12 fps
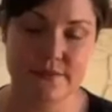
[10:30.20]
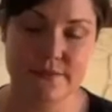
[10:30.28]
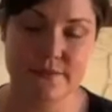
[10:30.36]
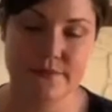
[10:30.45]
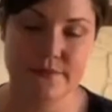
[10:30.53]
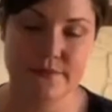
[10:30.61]

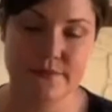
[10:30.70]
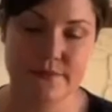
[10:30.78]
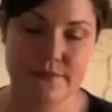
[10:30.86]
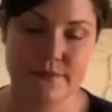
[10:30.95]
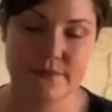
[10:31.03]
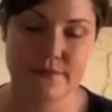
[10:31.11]

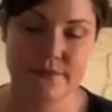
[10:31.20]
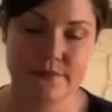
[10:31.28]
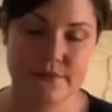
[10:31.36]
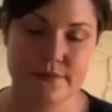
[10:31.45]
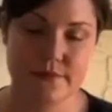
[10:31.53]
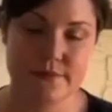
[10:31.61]

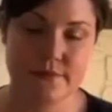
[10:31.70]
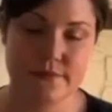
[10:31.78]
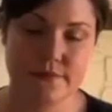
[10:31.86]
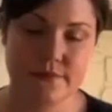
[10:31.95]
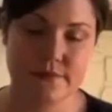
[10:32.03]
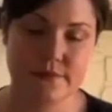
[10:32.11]

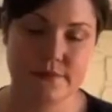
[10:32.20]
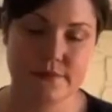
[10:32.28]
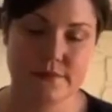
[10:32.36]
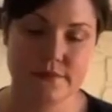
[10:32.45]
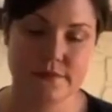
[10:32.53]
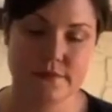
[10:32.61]
Nobody speaks.